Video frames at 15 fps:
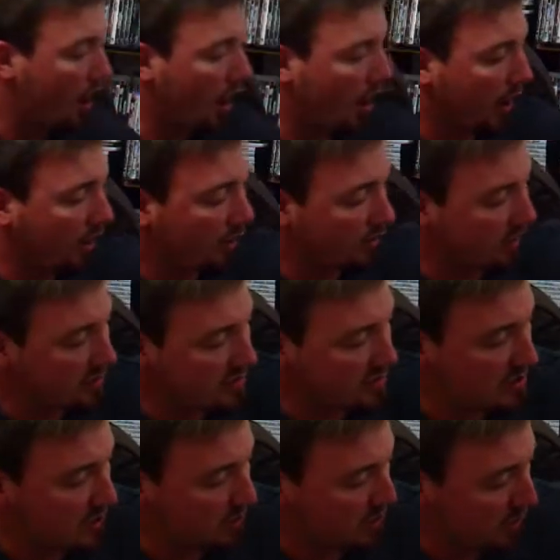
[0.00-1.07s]
Alright,
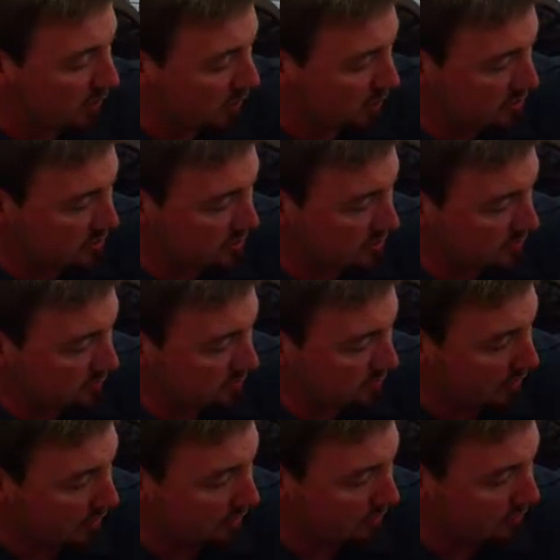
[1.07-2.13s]
next up are
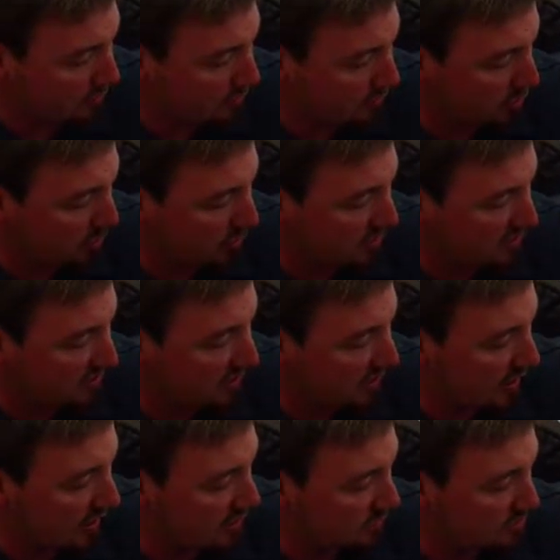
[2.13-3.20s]
a few more racing
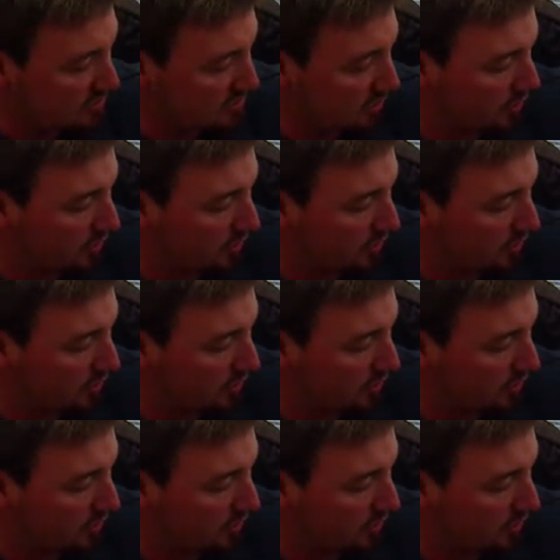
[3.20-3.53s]
games